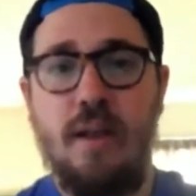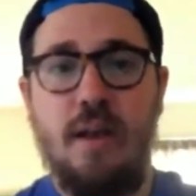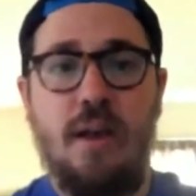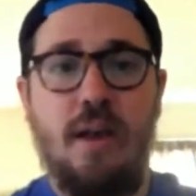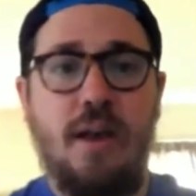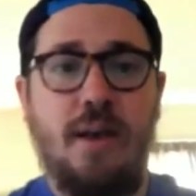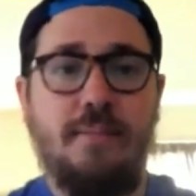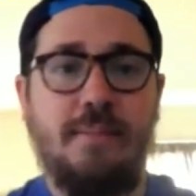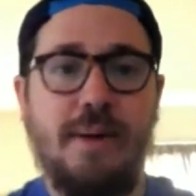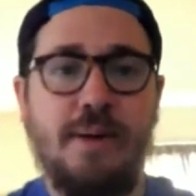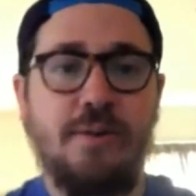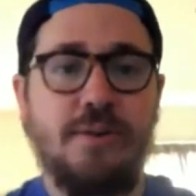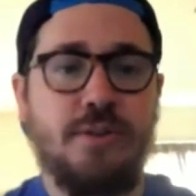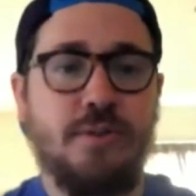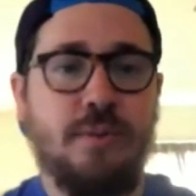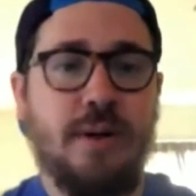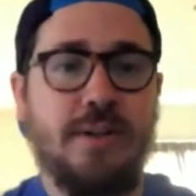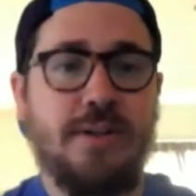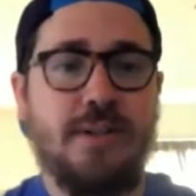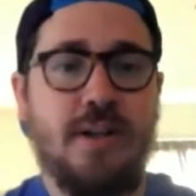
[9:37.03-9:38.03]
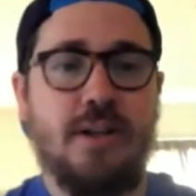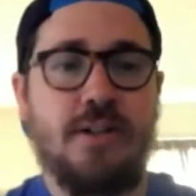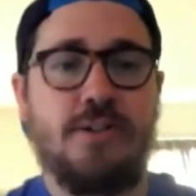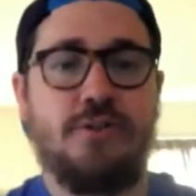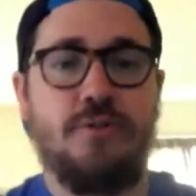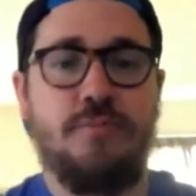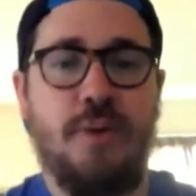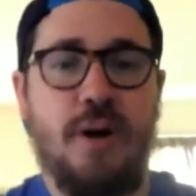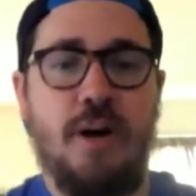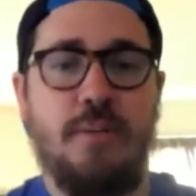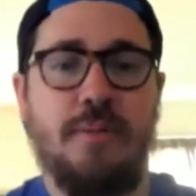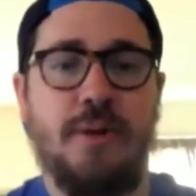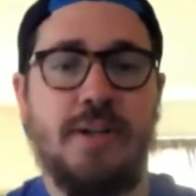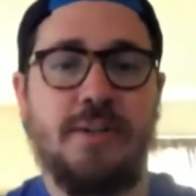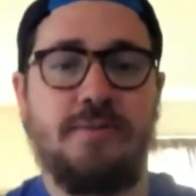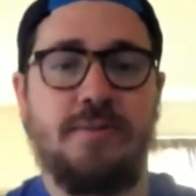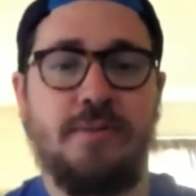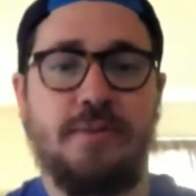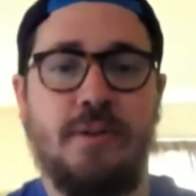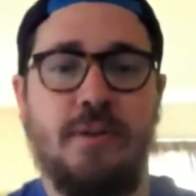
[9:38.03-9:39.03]
Mariners and Red Sox, Drew Pomeranz
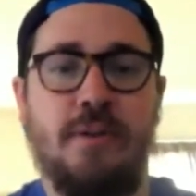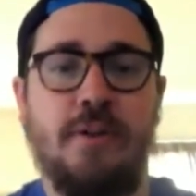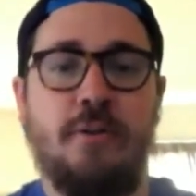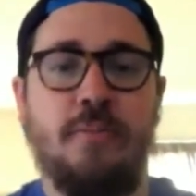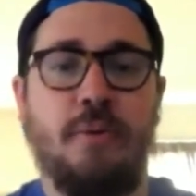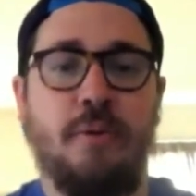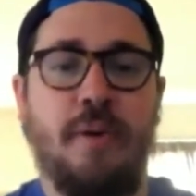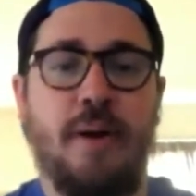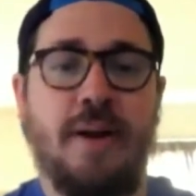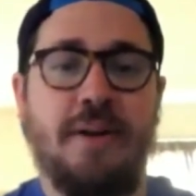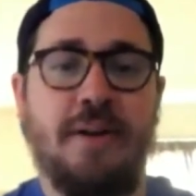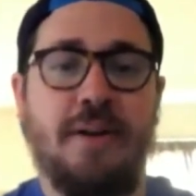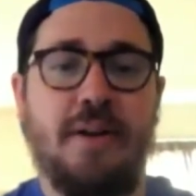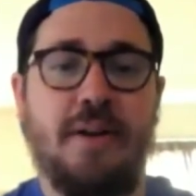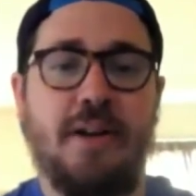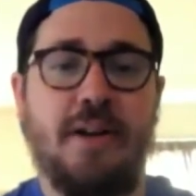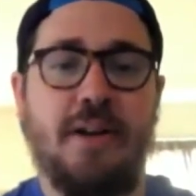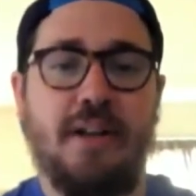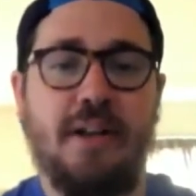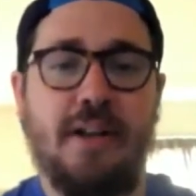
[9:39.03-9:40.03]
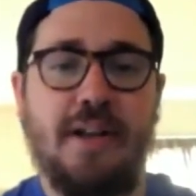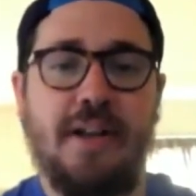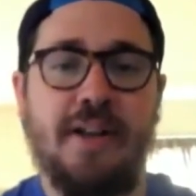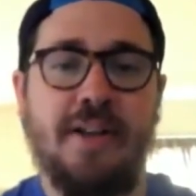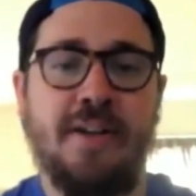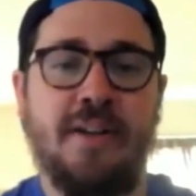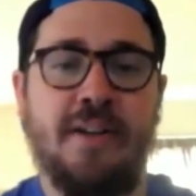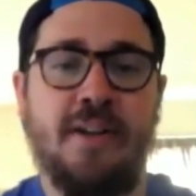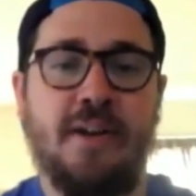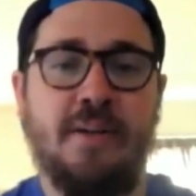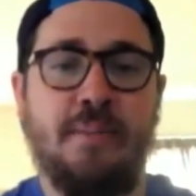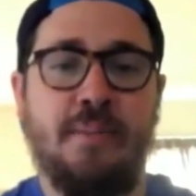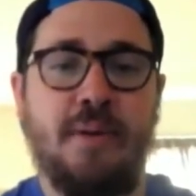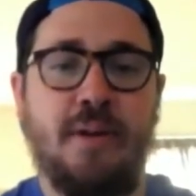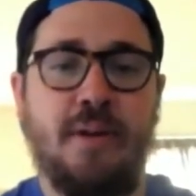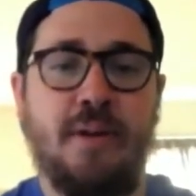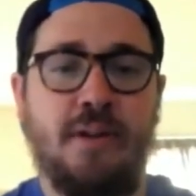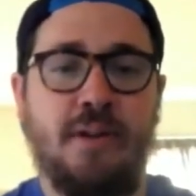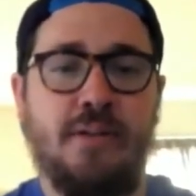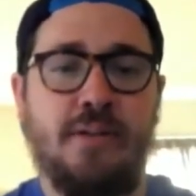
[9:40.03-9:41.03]
versus Ariel Miranda. And um,
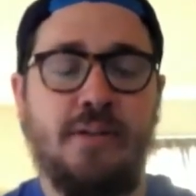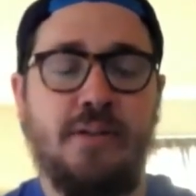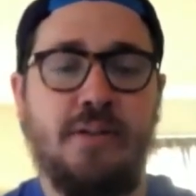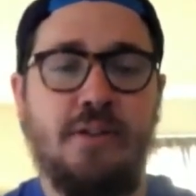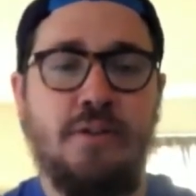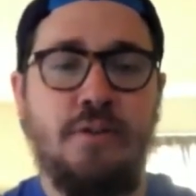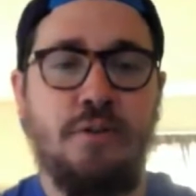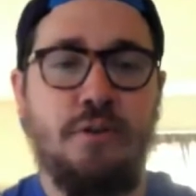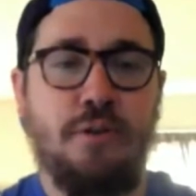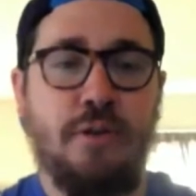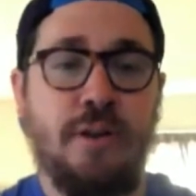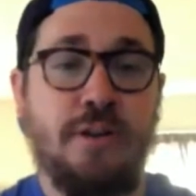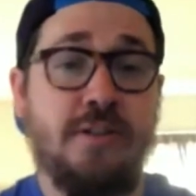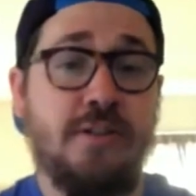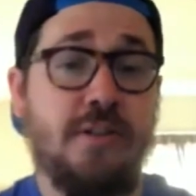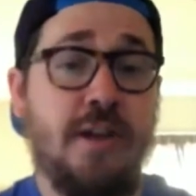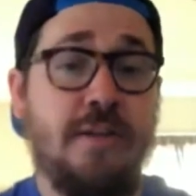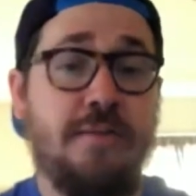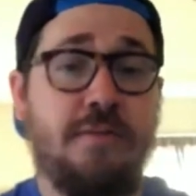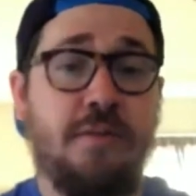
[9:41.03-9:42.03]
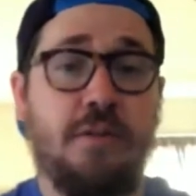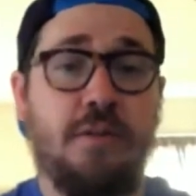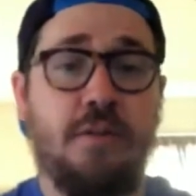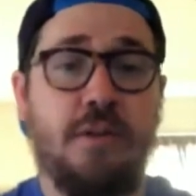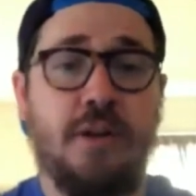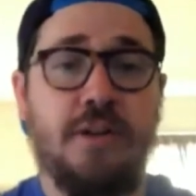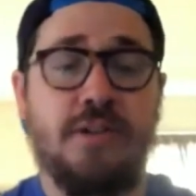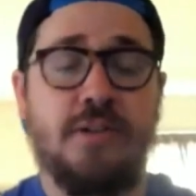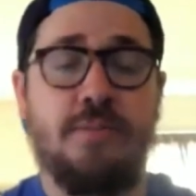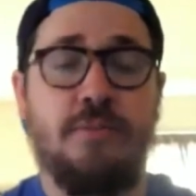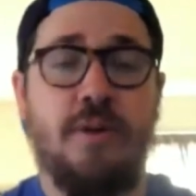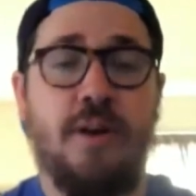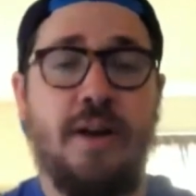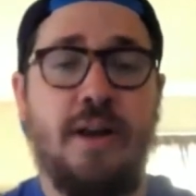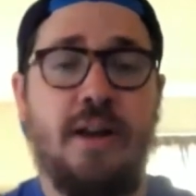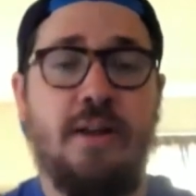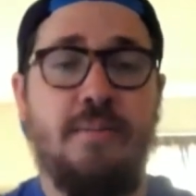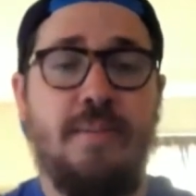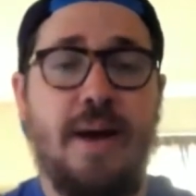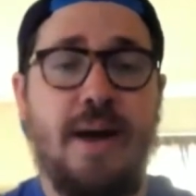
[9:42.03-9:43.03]
you can definitely look at some
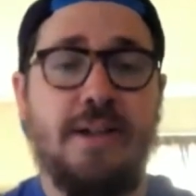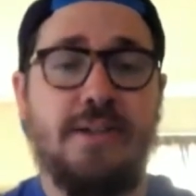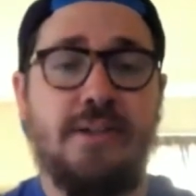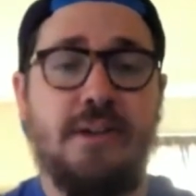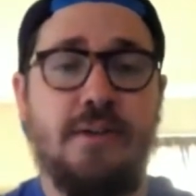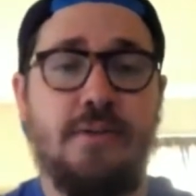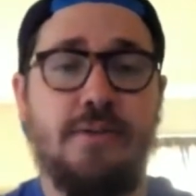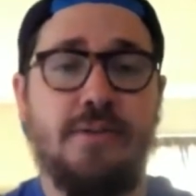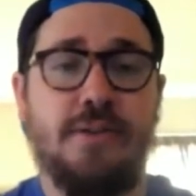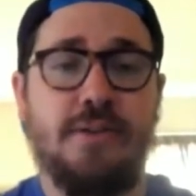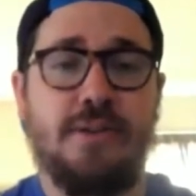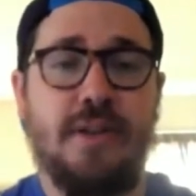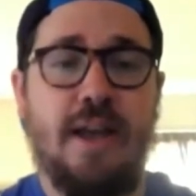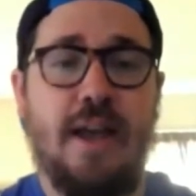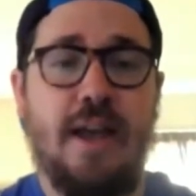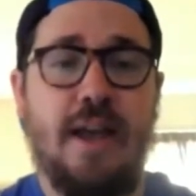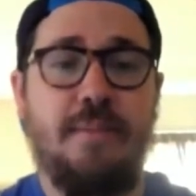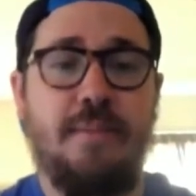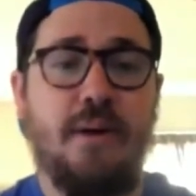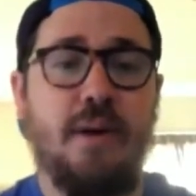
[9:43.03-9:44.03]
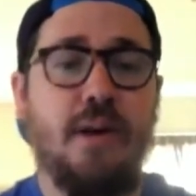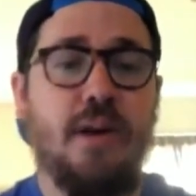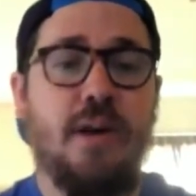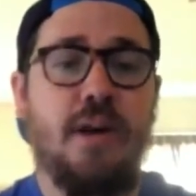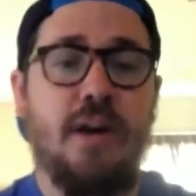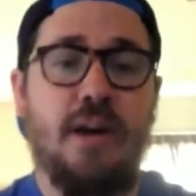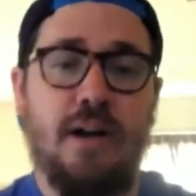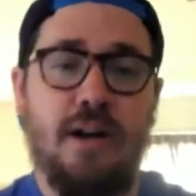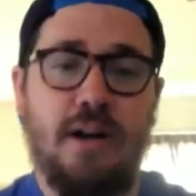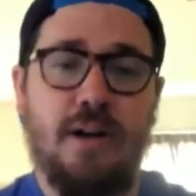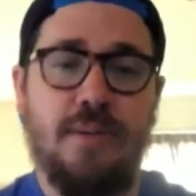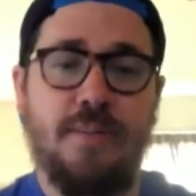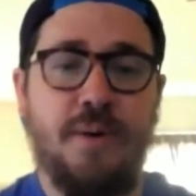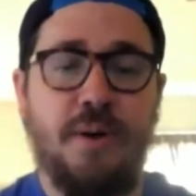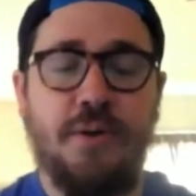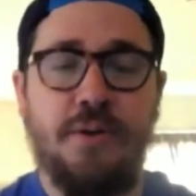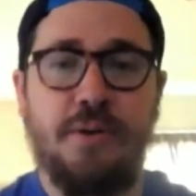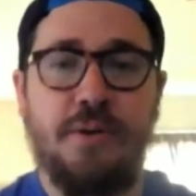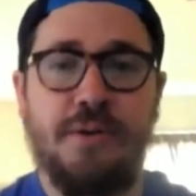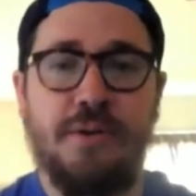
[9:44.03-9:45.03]
right-handed bats here in this game, um,
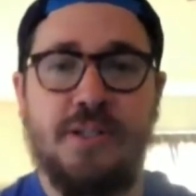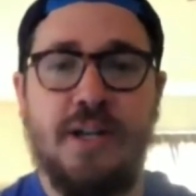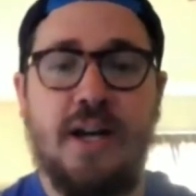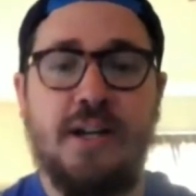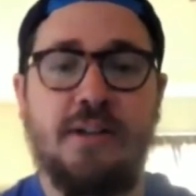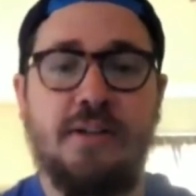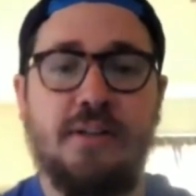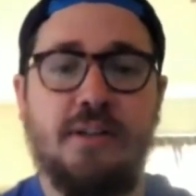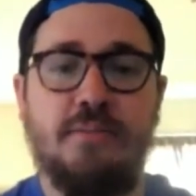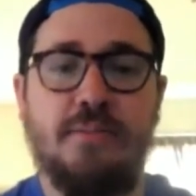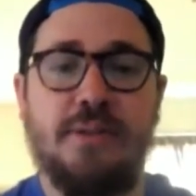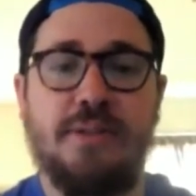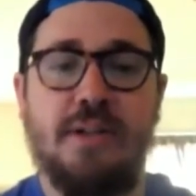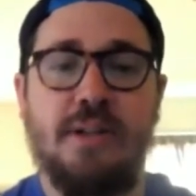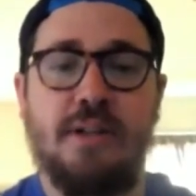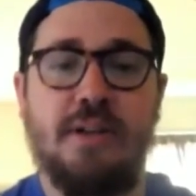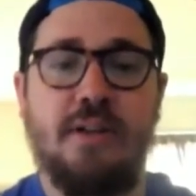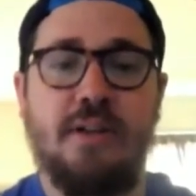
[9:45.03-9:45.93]
although it's kind of limited.